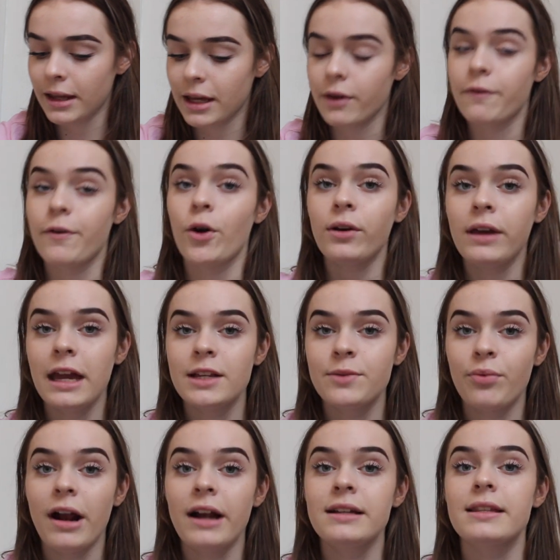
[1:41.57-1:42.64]
like a phone case
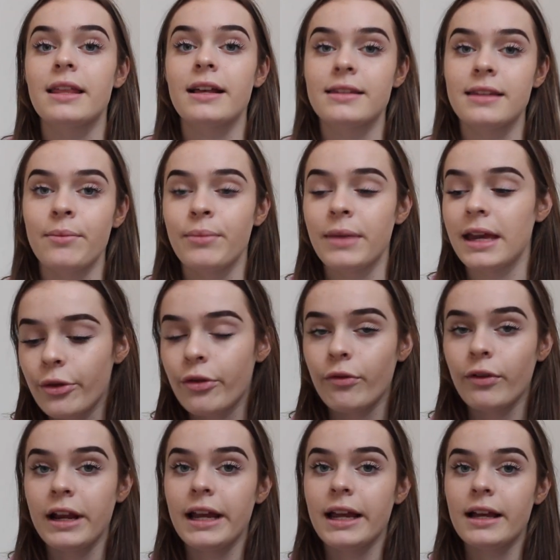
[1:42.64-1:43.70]
brand that sent me
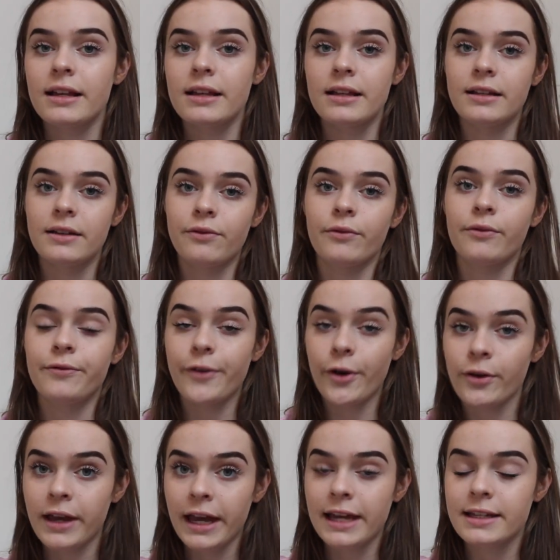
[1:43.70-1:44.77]
three different
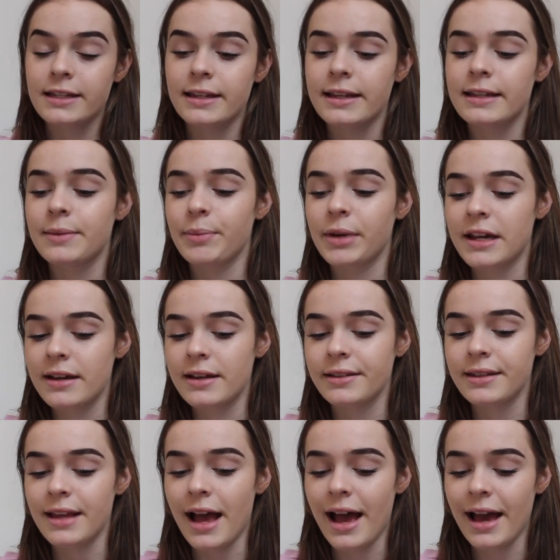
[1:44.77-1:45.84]
phone cases
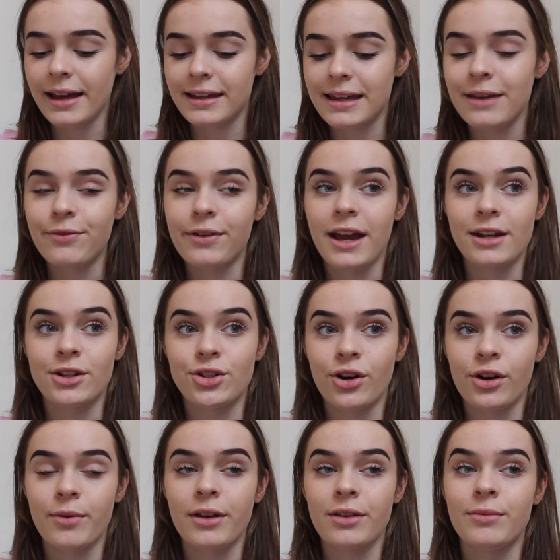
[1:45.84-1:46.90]
because I keep forgetting to
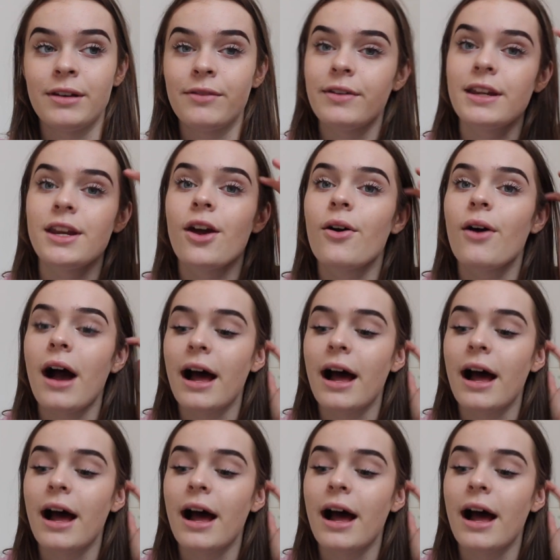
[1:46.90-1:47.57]
talk about them in a video,